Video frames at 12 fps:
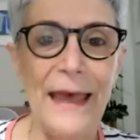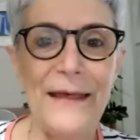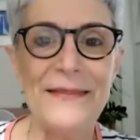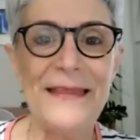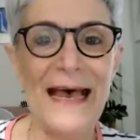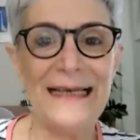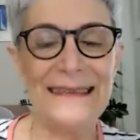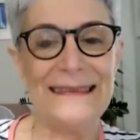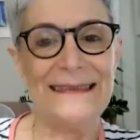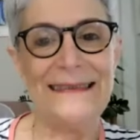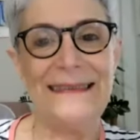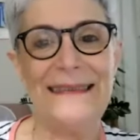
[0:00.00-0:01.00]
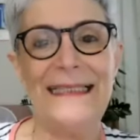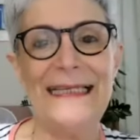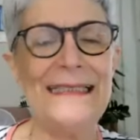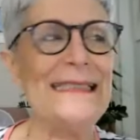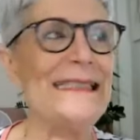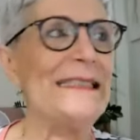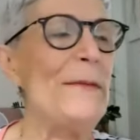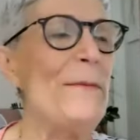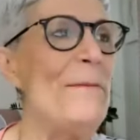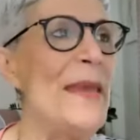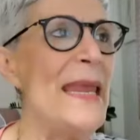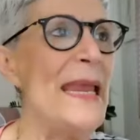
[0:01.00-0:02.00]
Does this
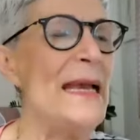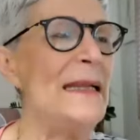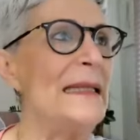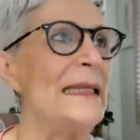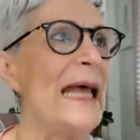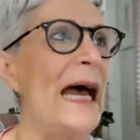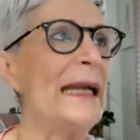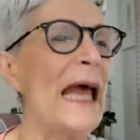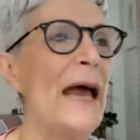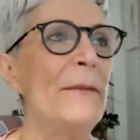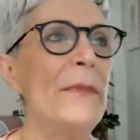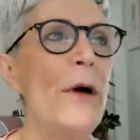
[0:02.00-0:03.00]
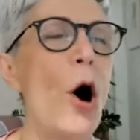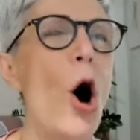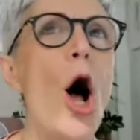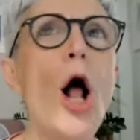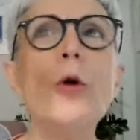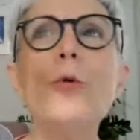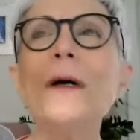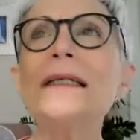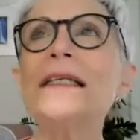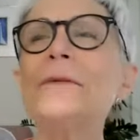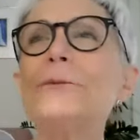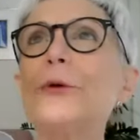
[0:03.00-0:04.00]
mean that I'm
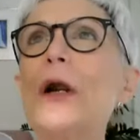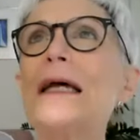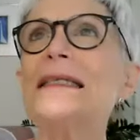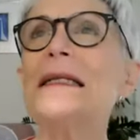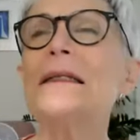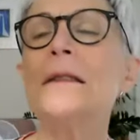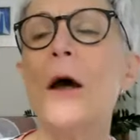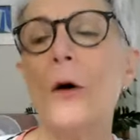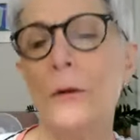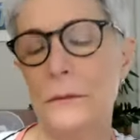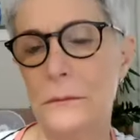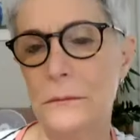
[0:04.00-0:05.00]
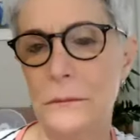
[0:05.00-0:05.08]
always in present? No,